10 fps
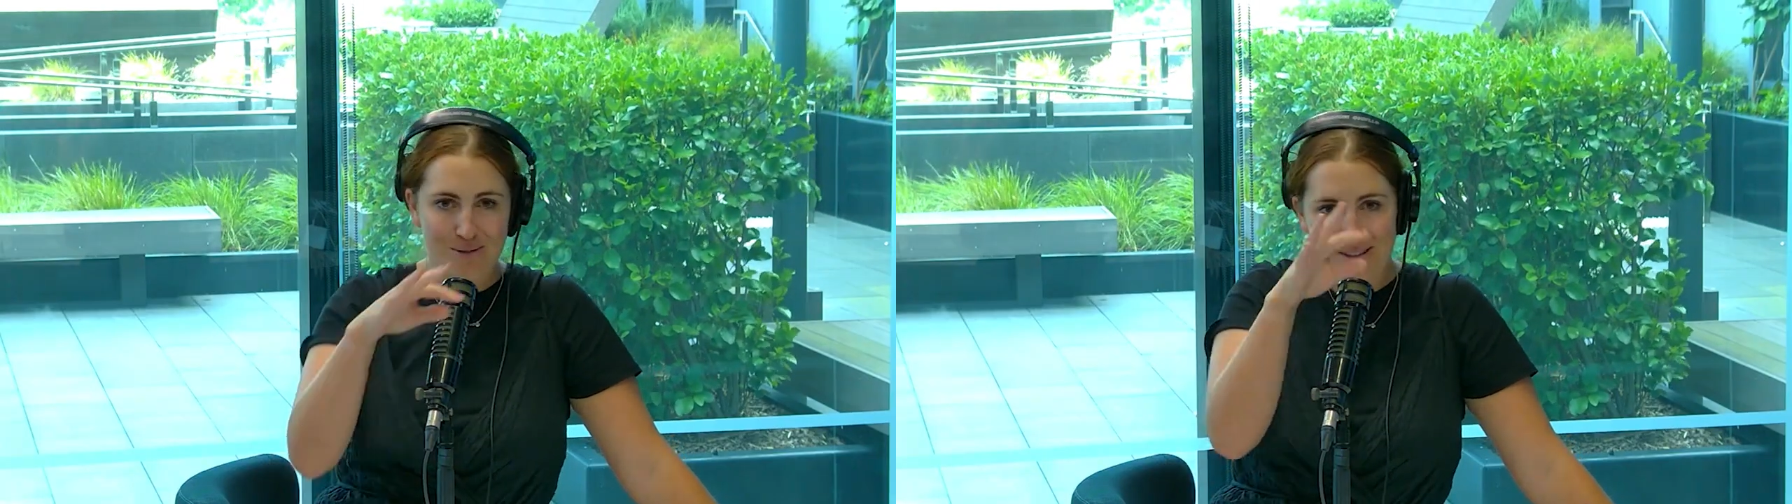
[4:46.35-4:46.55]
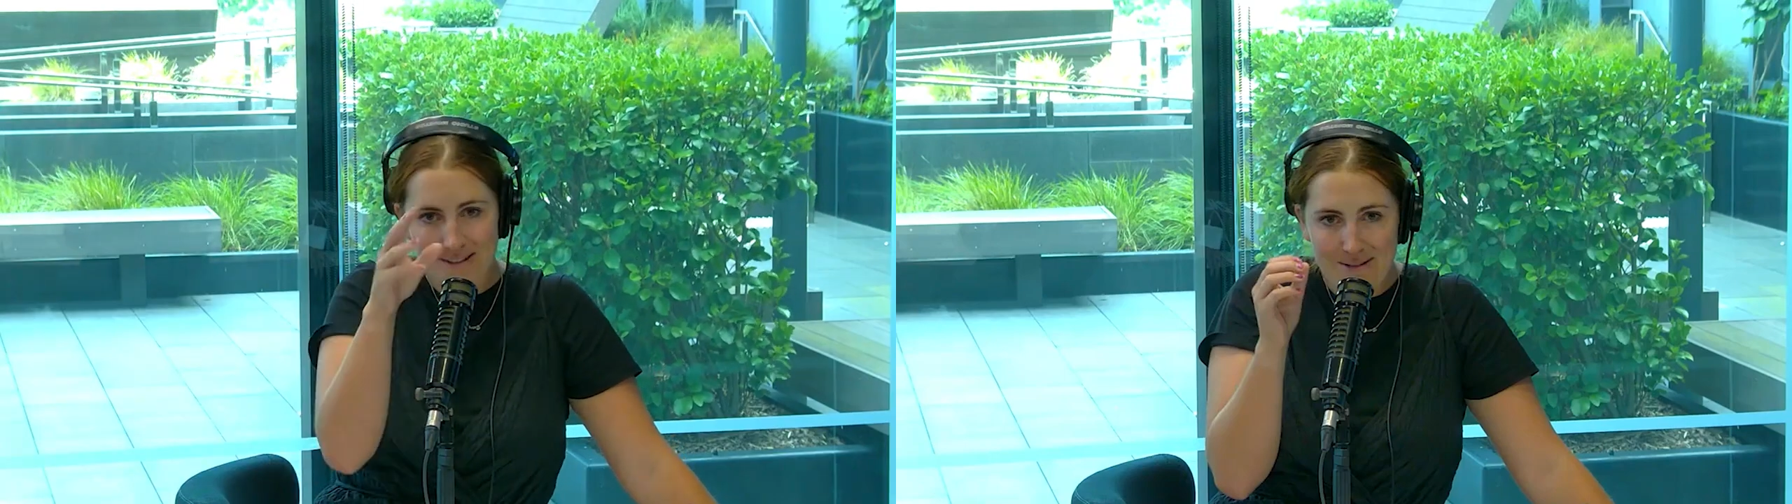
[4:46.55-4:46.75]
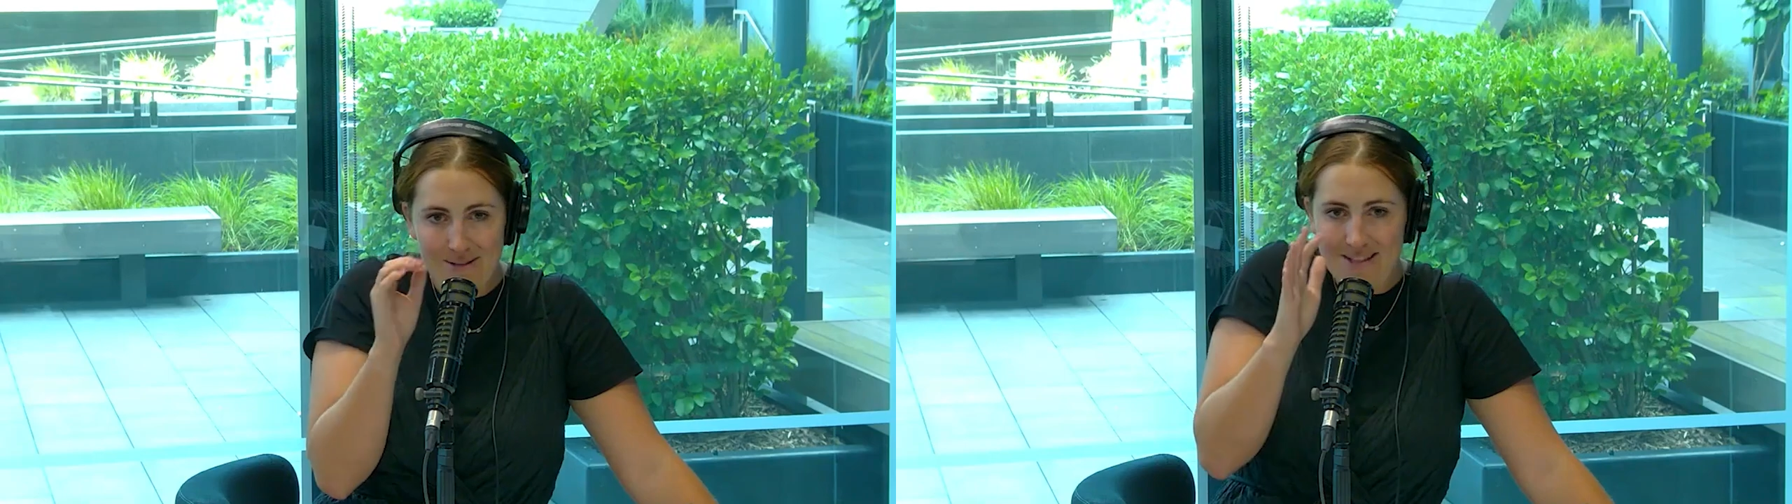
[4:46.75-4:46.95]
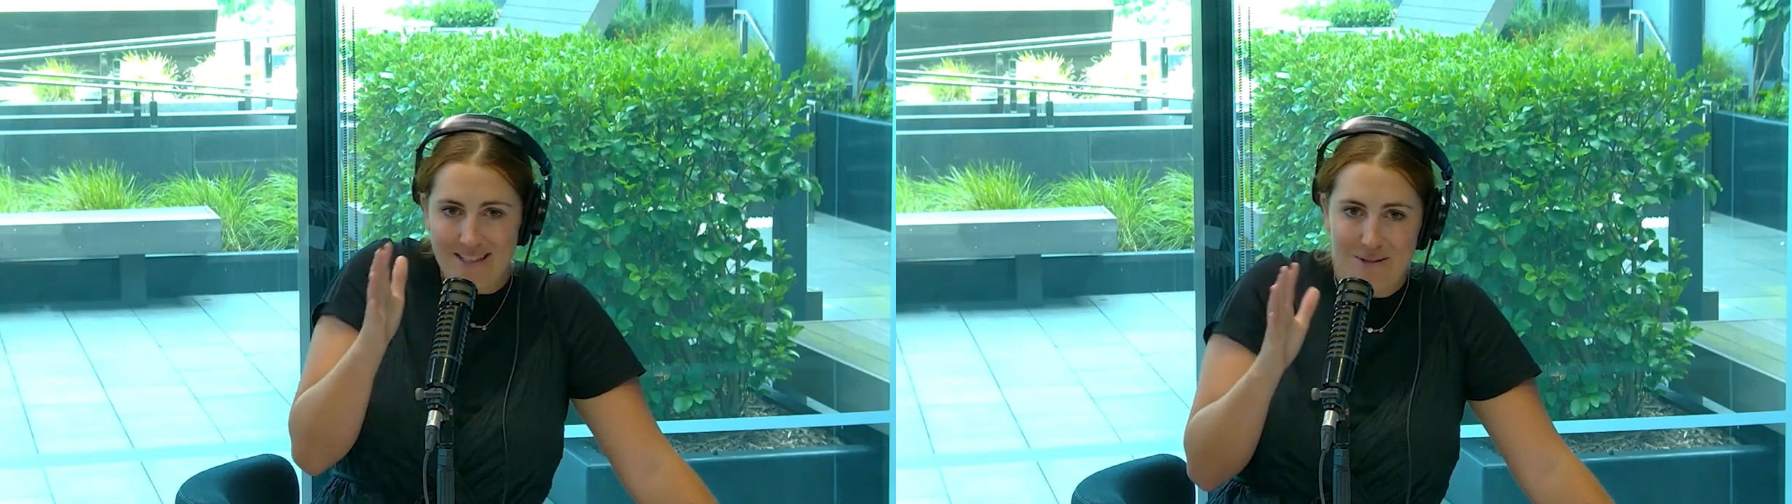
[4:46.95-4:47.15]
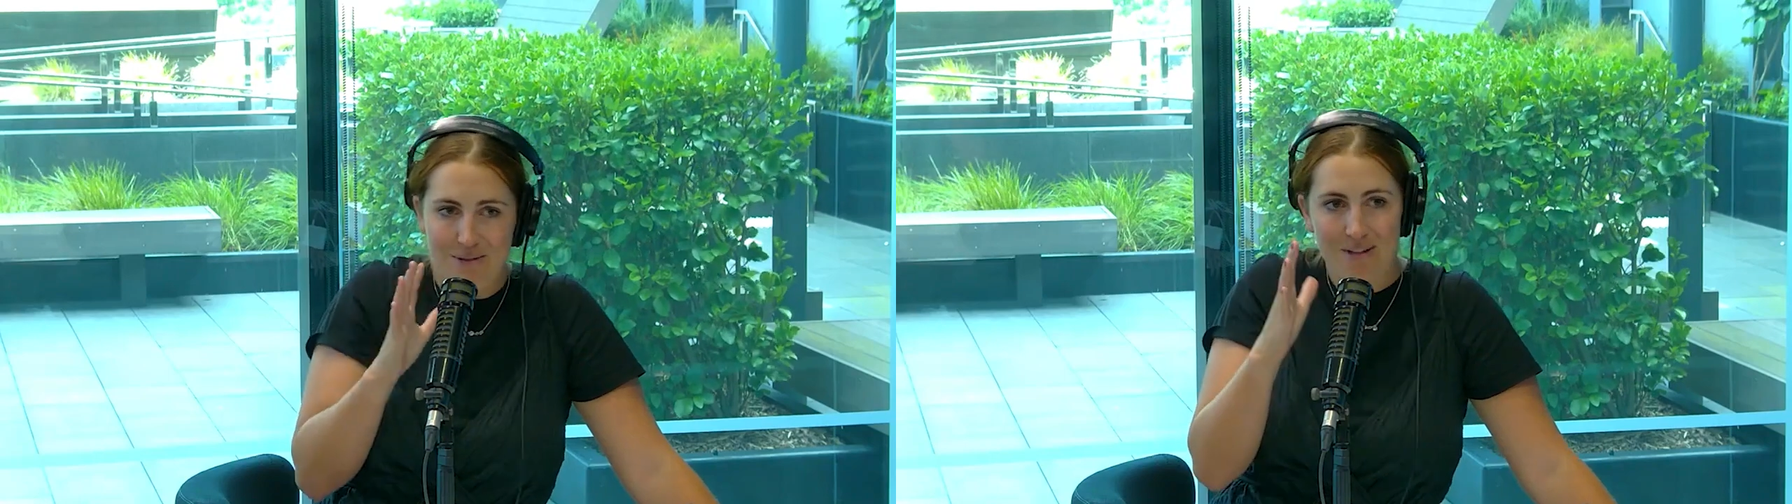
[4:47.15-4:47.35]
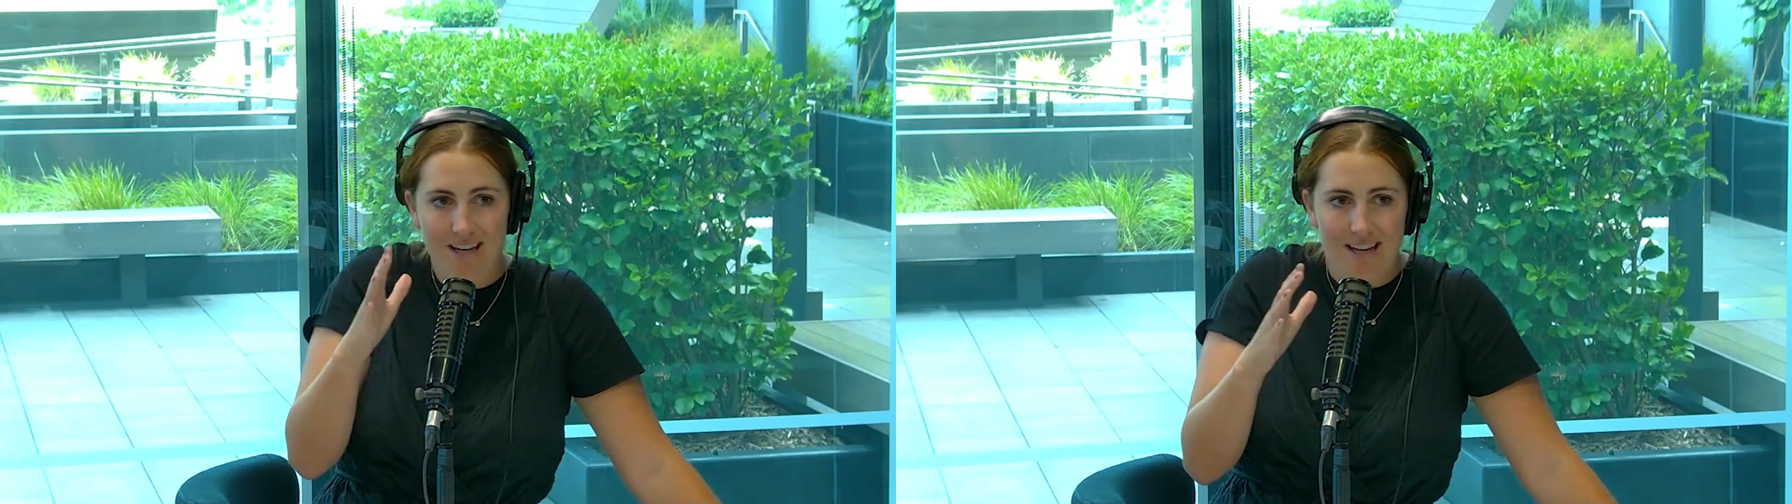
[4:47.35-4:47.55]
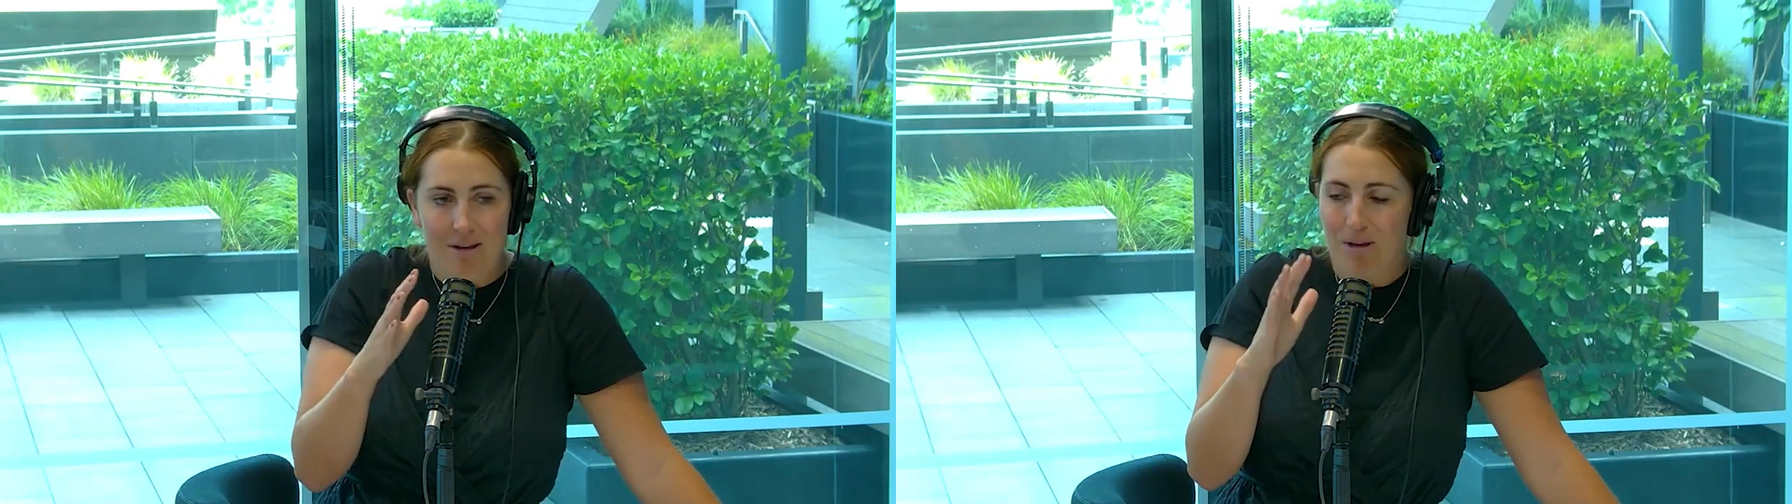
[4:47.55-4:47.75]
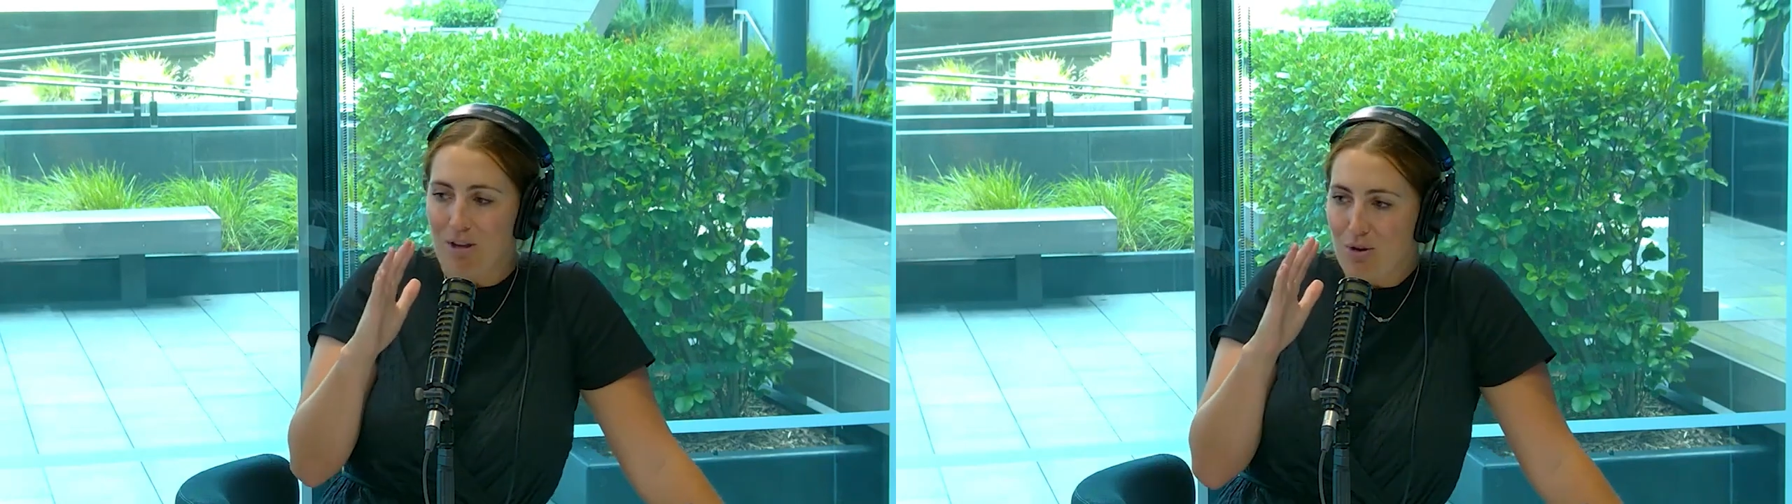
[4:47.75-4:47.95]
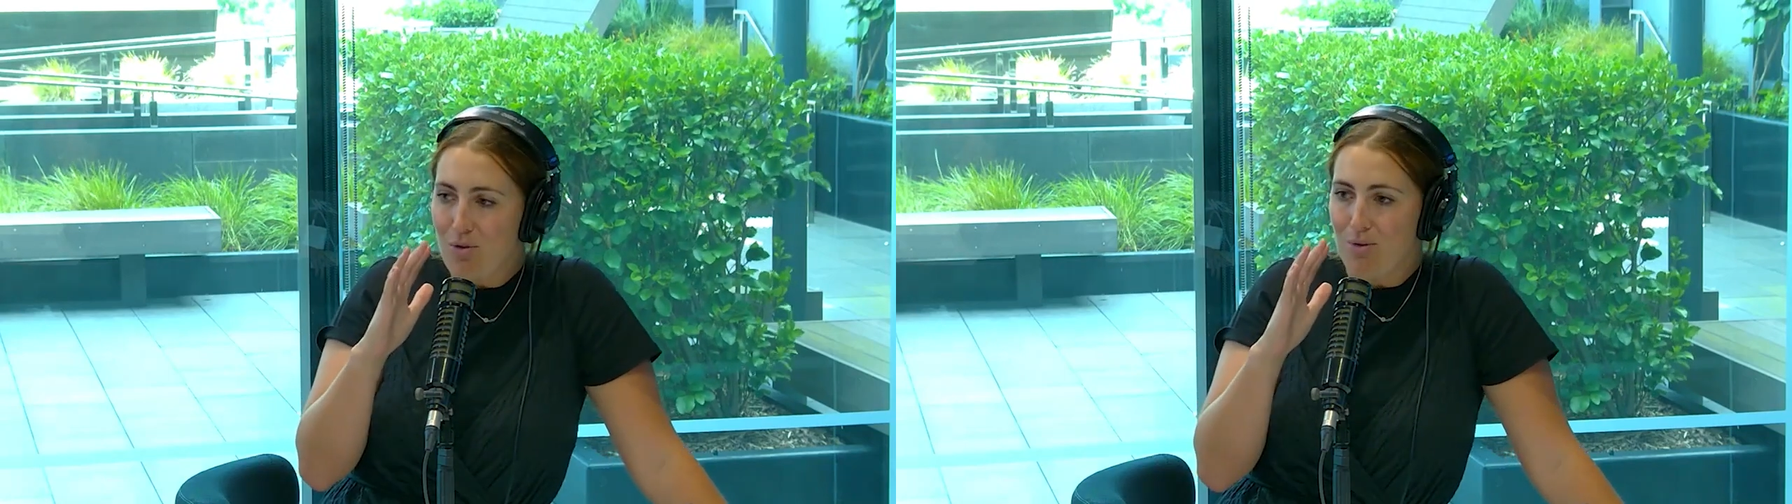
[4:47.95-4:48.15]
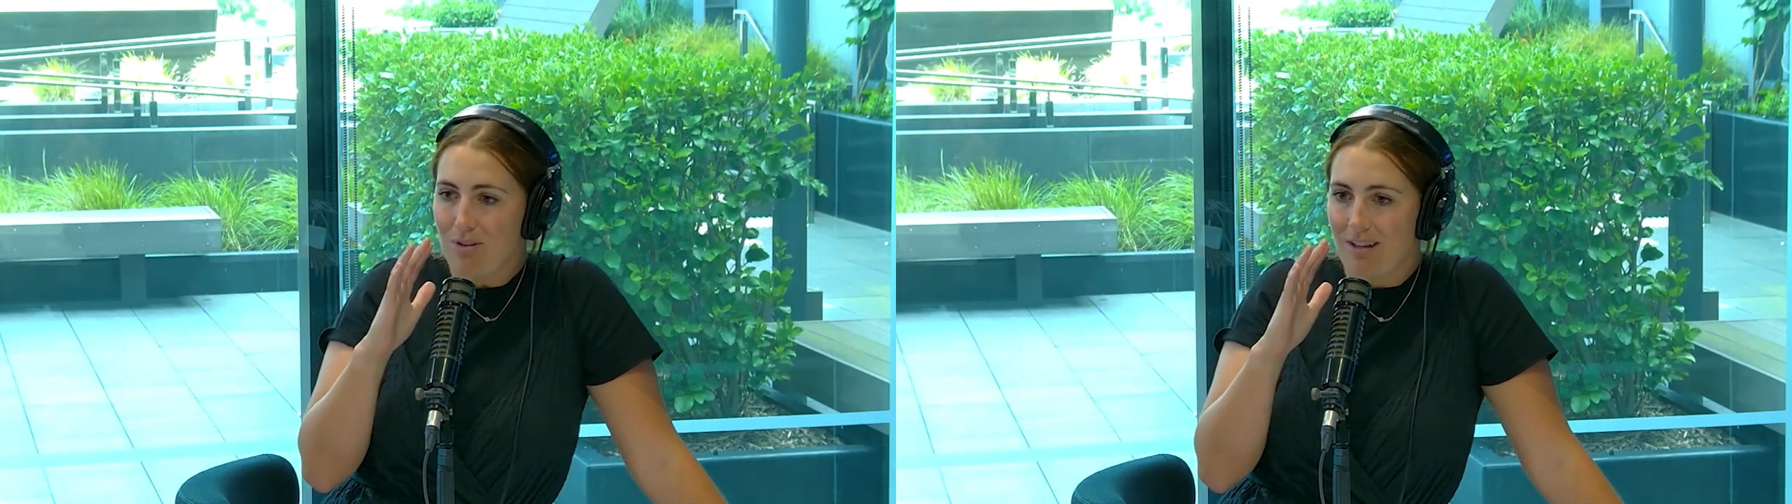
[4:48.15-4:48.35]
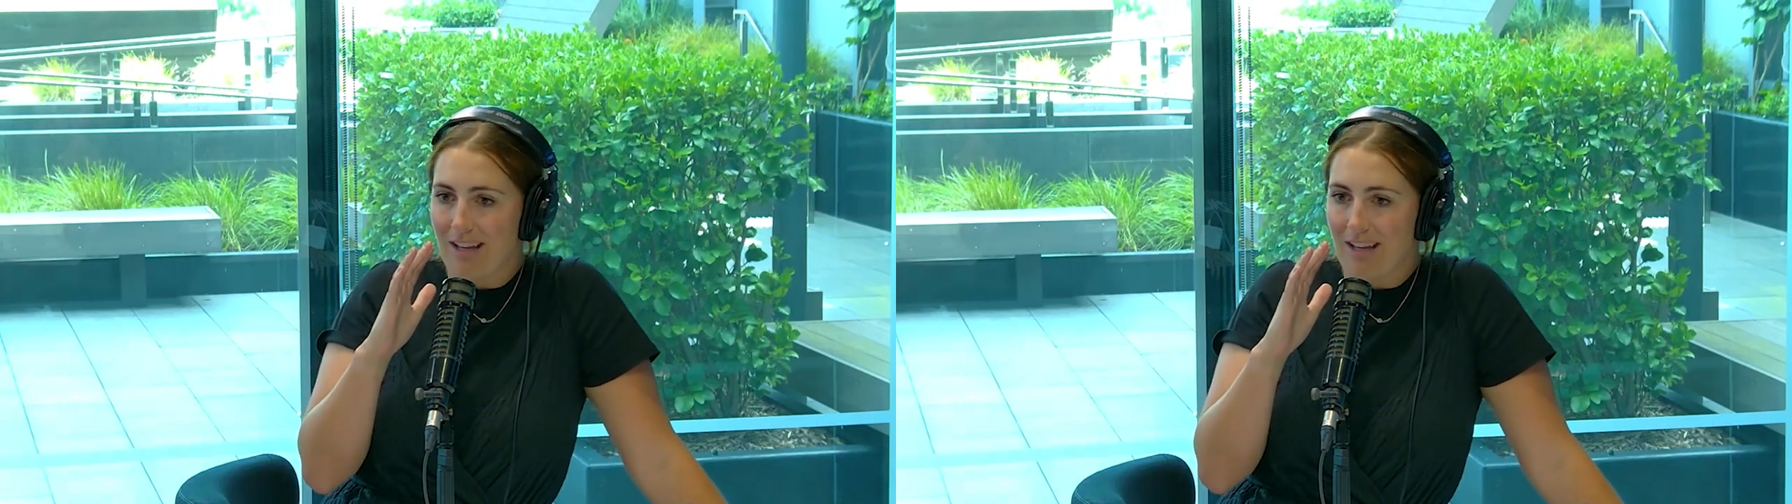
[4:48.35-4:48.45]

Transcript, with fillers: or, you know, use this sort of, but you